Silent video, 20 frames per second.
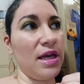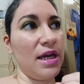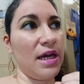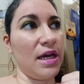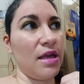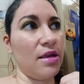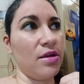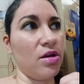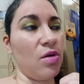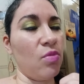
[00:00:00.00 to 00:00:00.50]

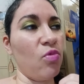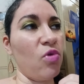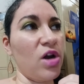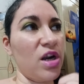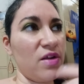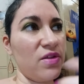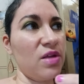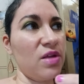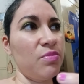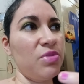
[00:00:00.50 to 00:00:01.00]
traction,
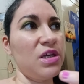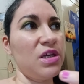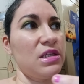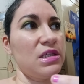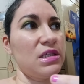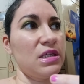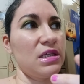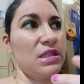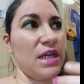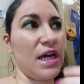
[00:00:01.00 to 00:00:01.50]

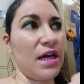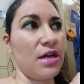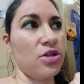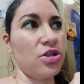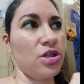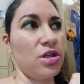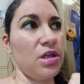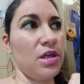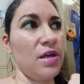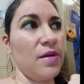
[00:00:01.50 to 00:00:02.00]

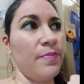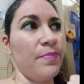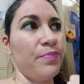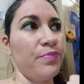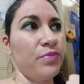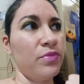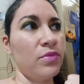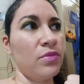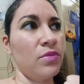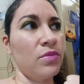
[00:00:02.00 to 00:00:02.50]
and it was
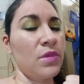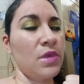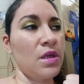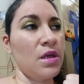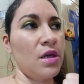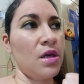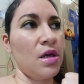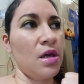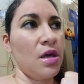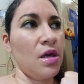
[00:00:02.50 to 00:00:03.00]
a big
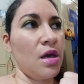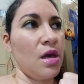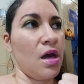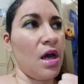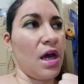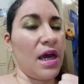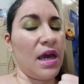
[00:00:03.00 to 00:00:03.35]
surprise.